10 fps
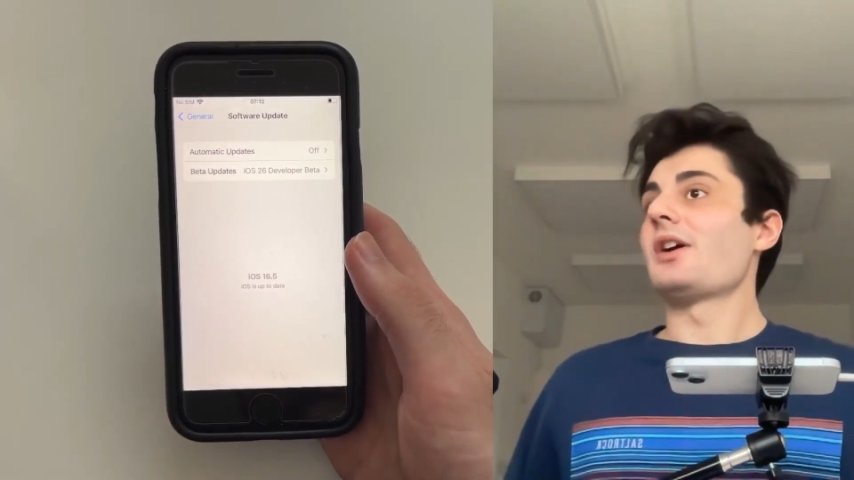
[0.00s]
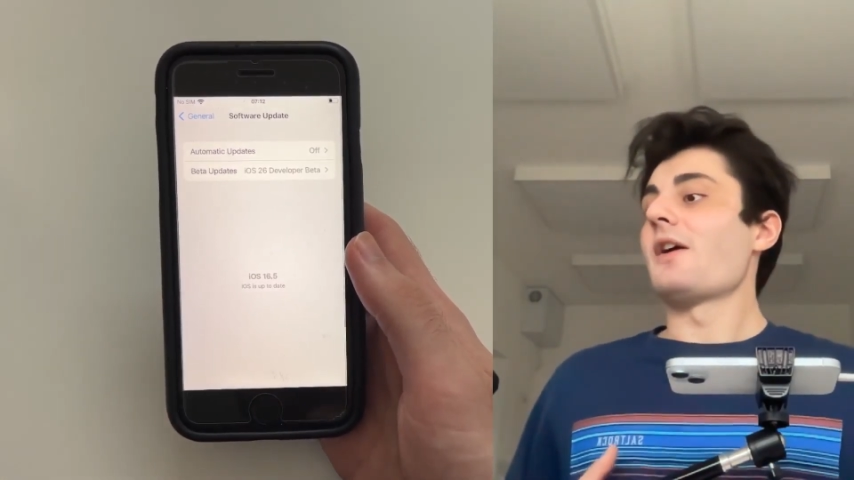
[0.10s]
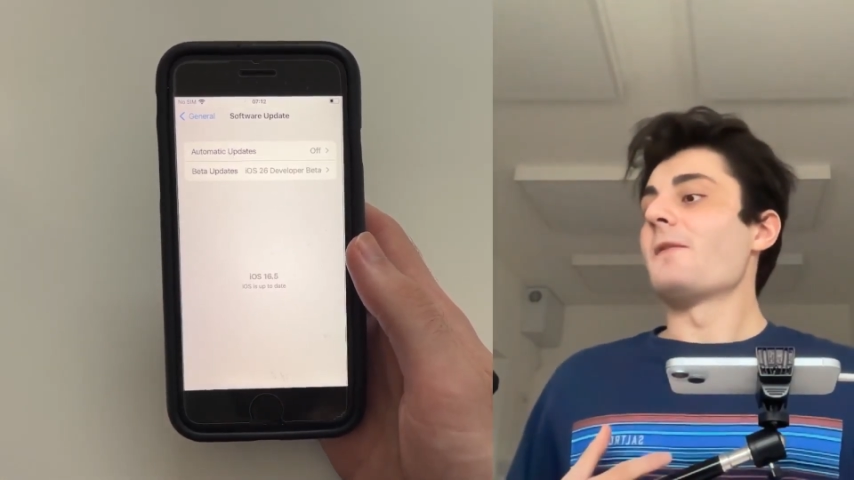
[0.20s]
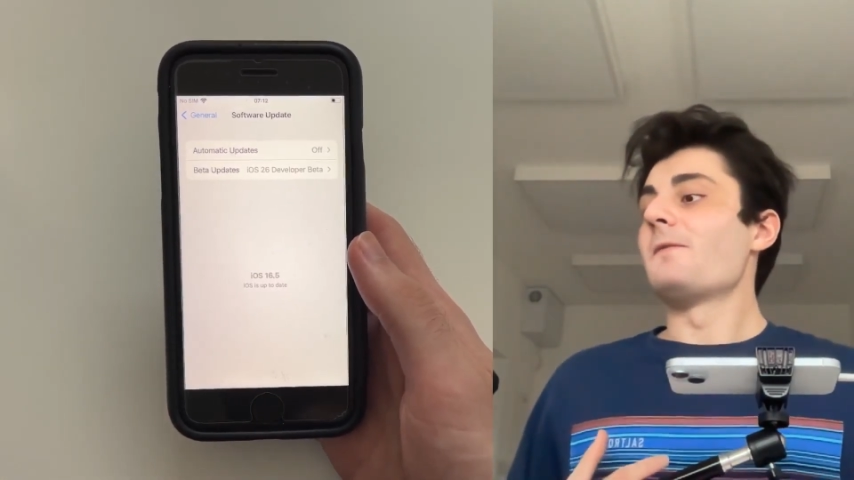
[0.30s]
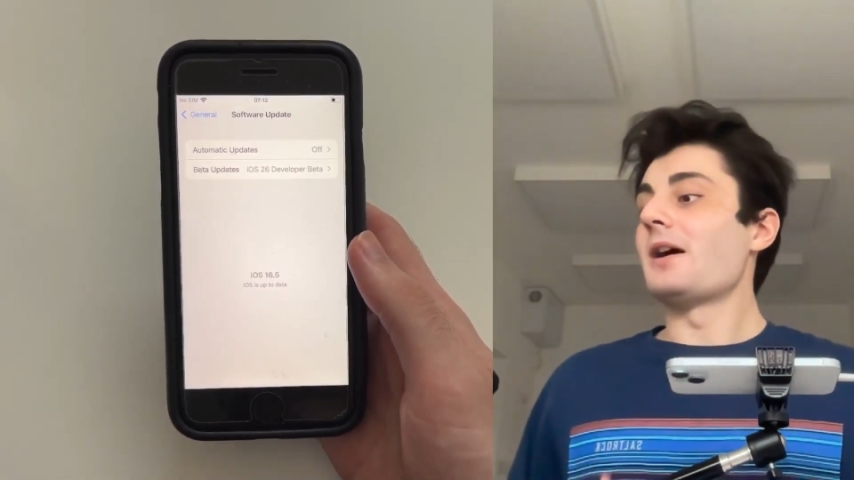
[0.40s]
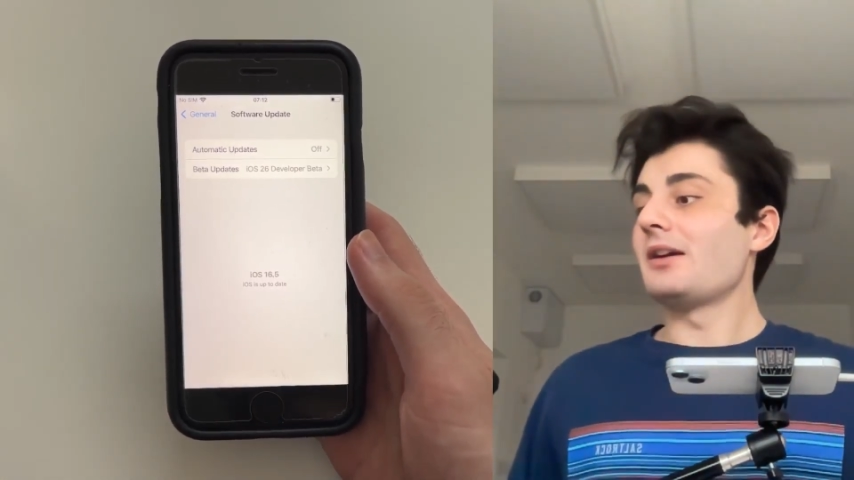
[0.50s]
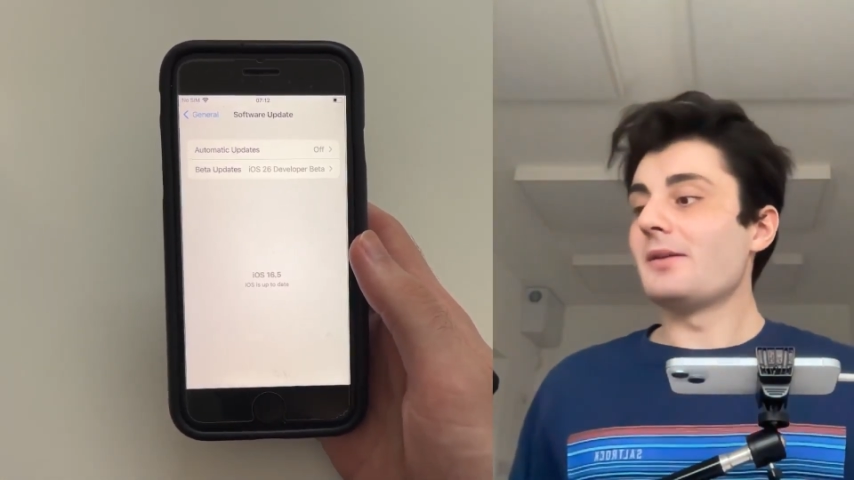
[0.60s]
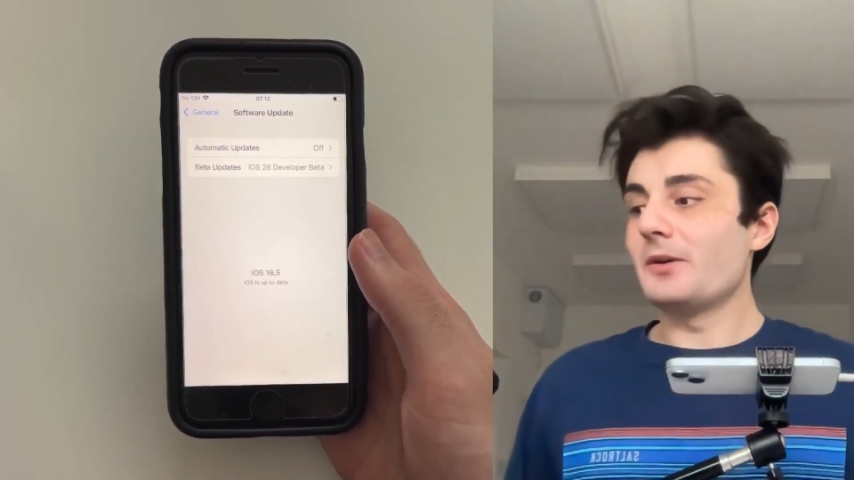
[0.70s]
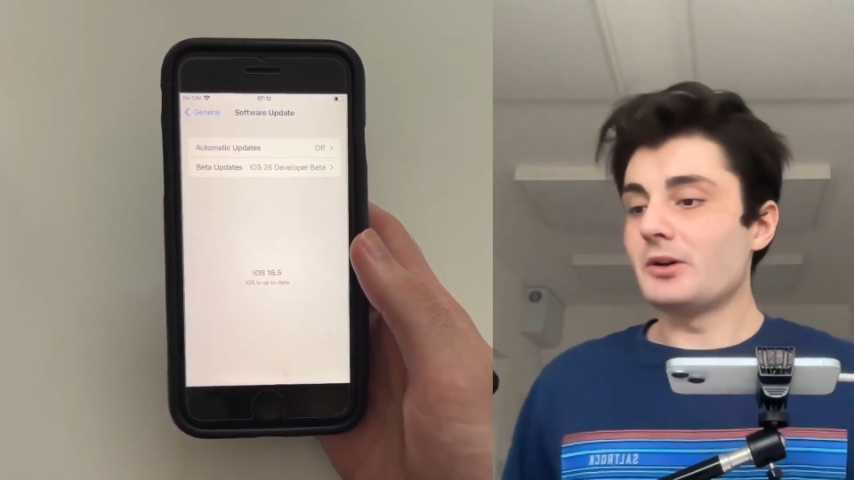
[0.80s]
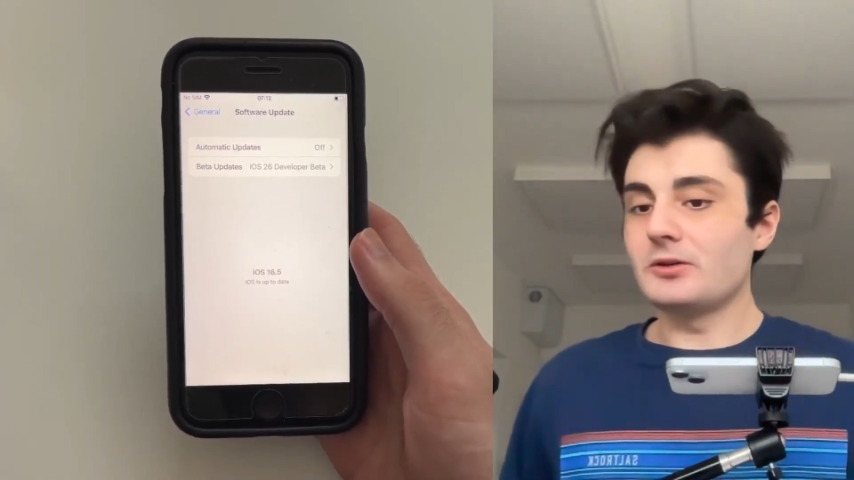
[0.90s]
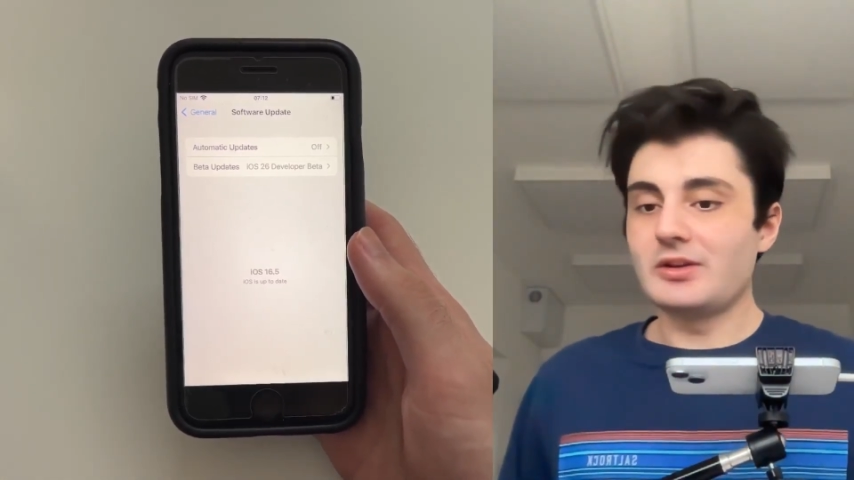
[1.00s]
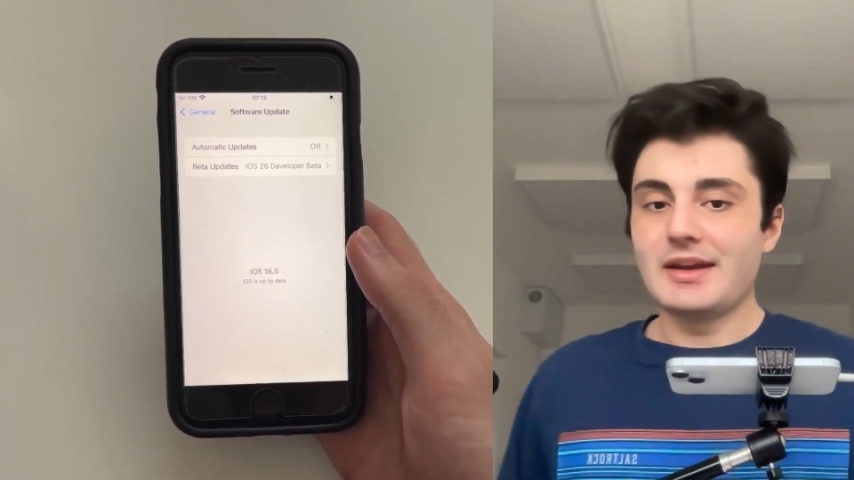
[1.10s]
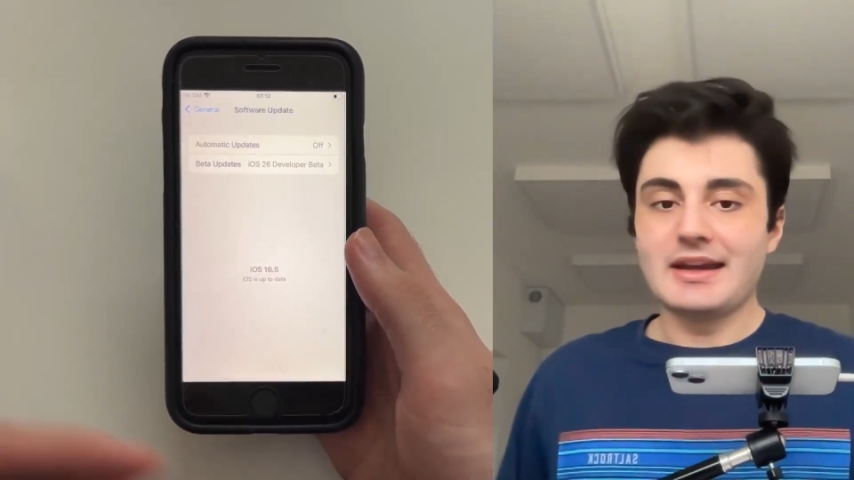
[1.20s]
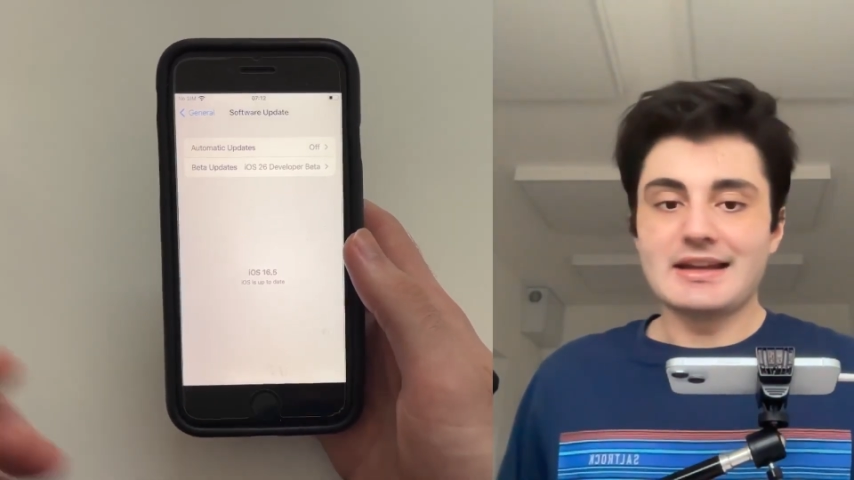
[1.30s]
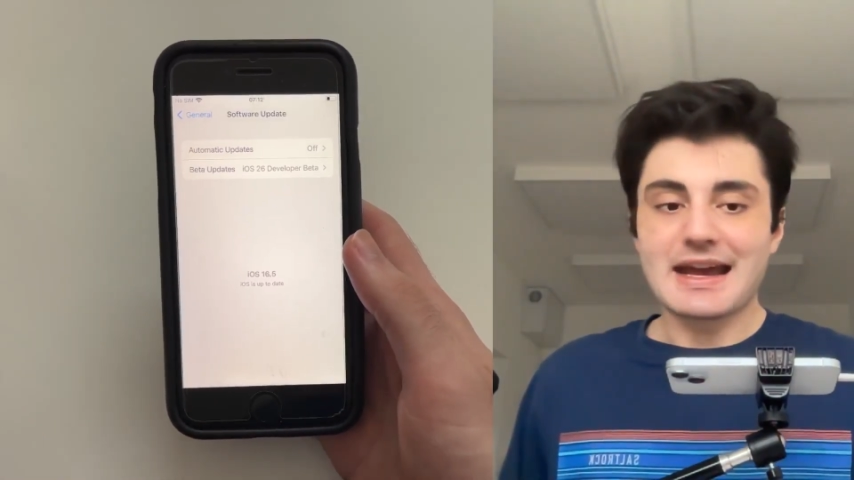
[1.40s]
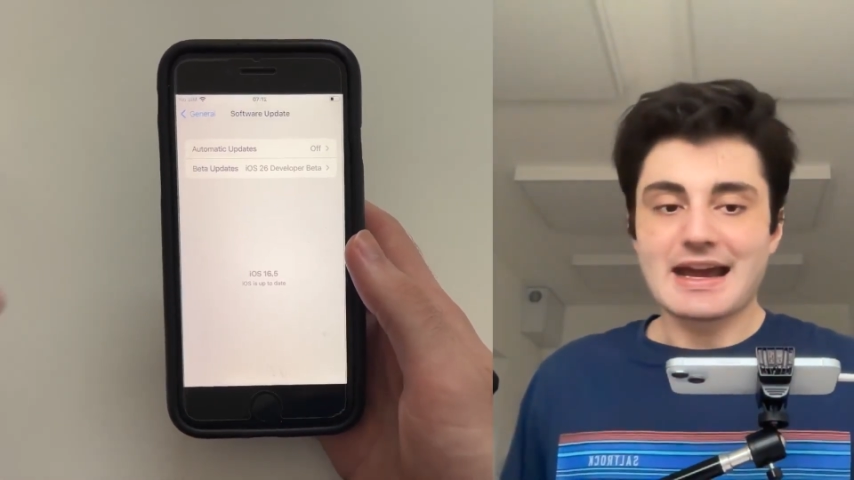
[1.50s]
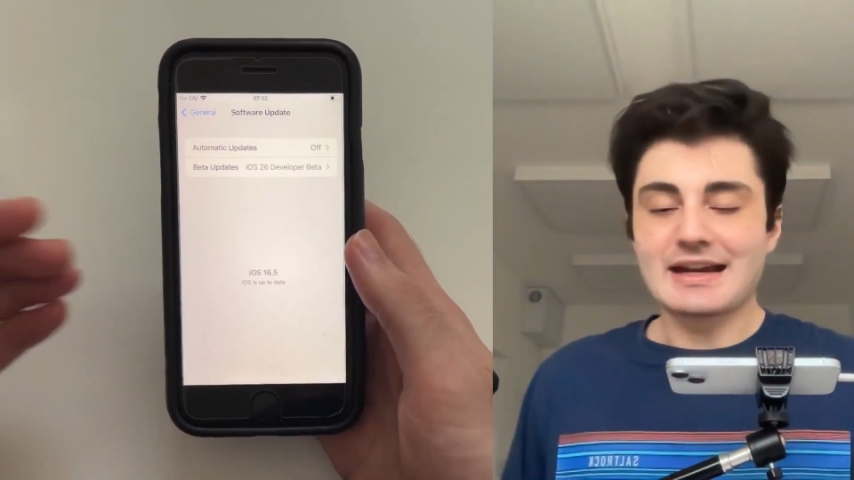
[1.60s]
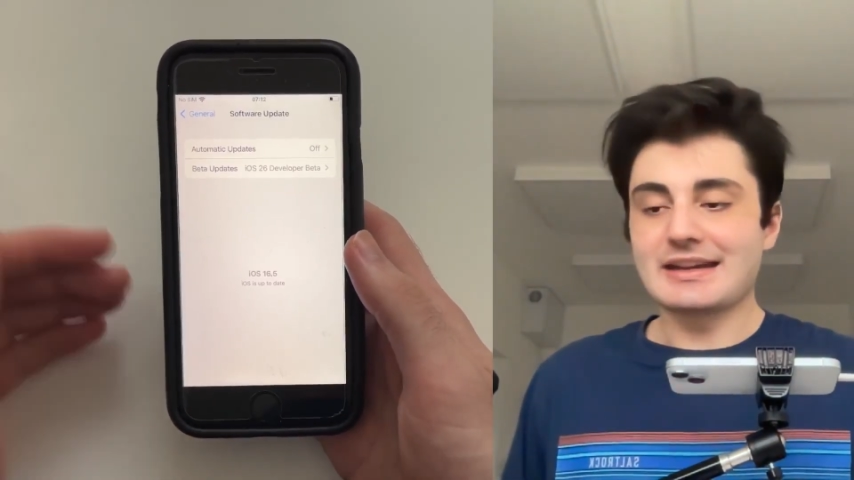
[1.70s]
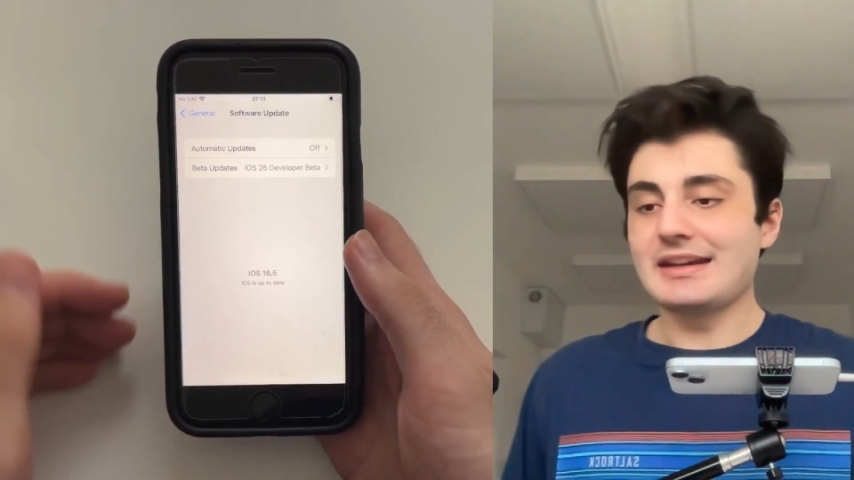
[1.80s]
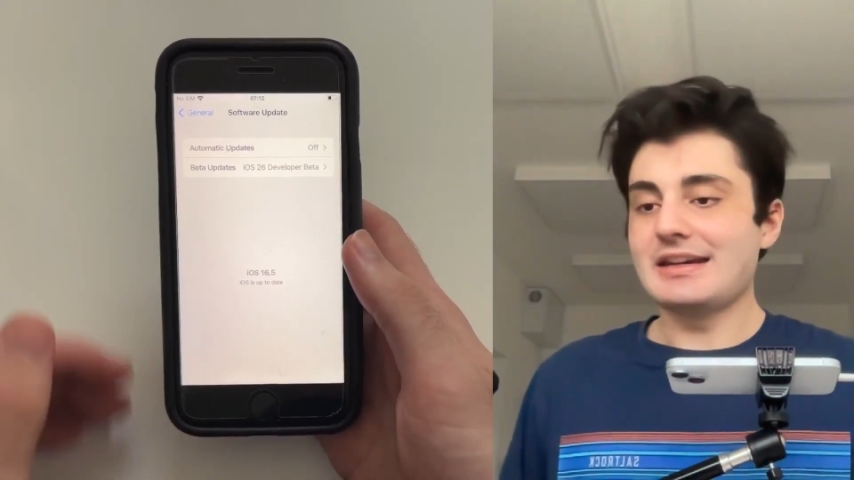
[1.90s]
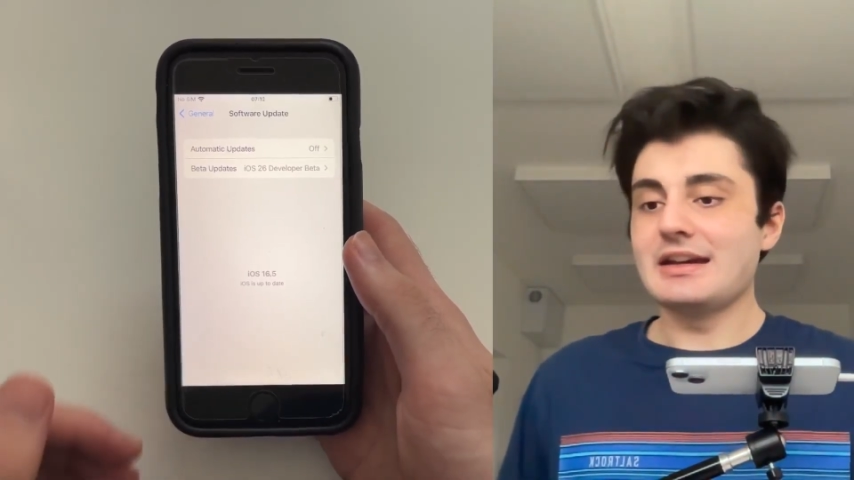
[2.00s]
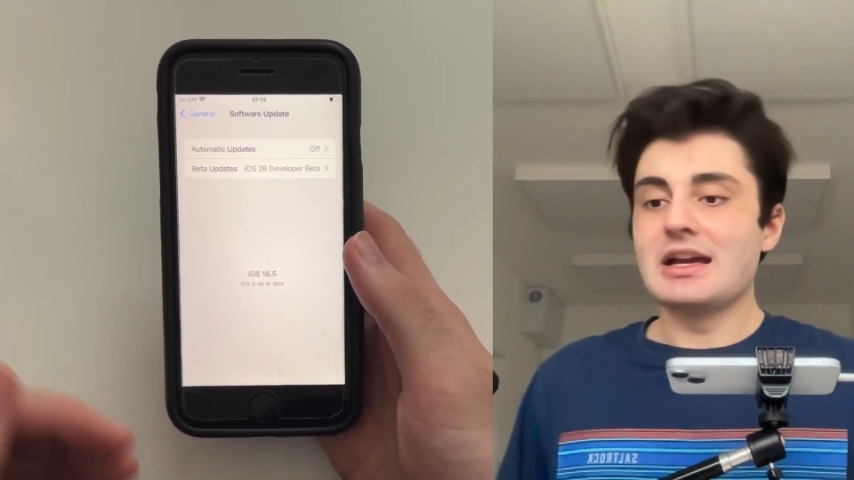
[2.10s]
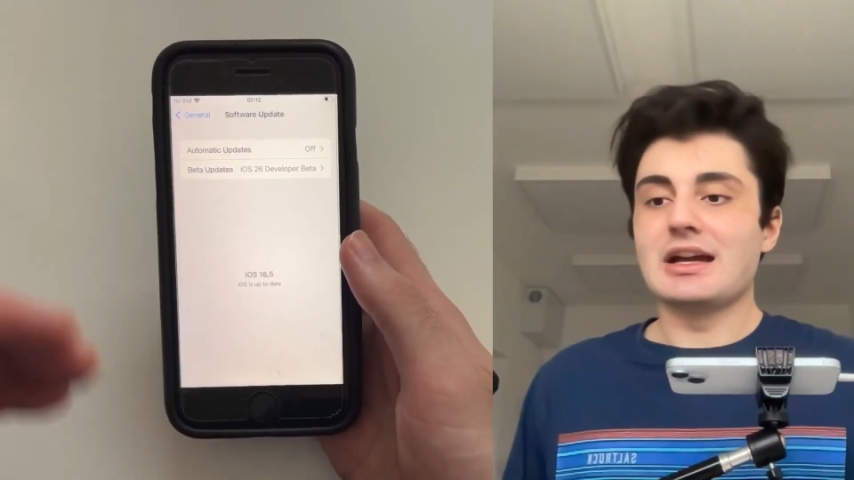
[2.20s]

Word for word: very involved in the hacking